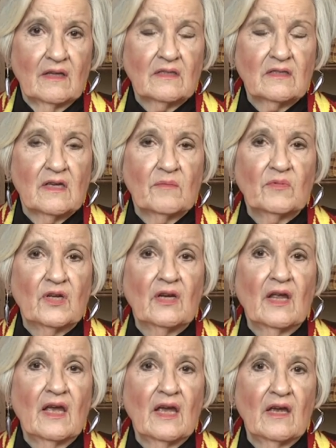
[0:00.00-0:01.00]
except
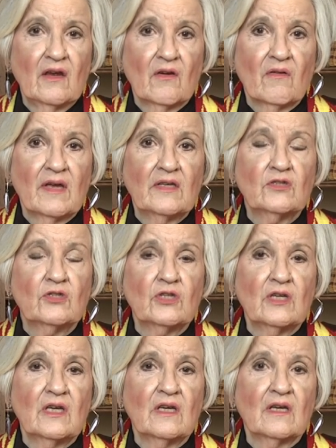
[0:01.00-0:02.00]
in hair and
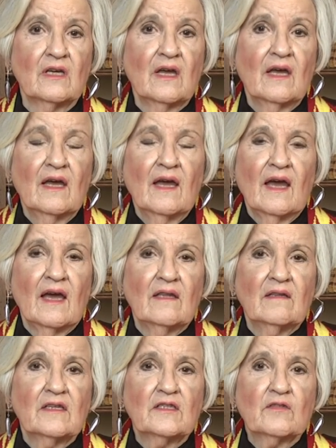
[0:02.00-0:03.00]
cheek,
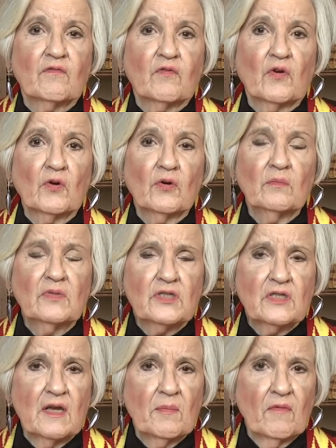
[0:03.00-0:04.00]
and this firm
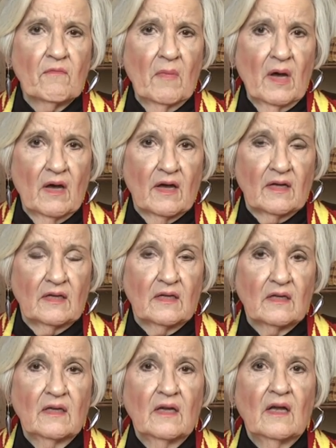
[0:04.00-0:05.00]
step of mind
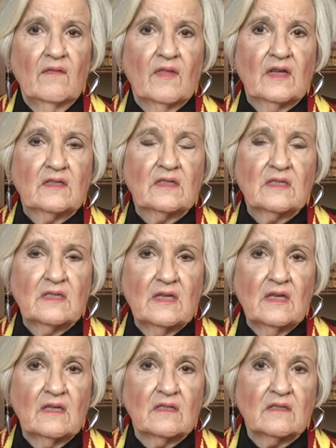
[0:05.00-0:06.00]
that
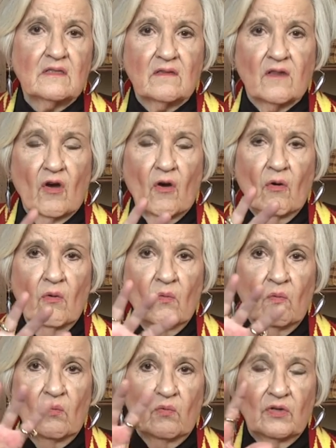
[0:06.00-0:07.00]
seeks the
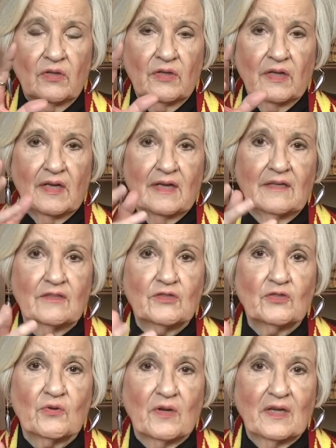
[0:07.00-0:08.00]
whole in
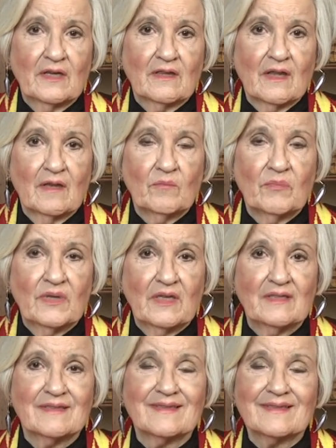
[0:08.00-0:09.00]
strength and
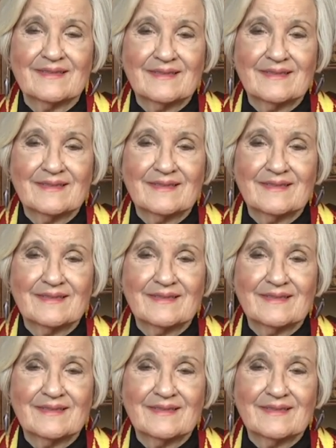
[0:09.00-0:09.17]
peace.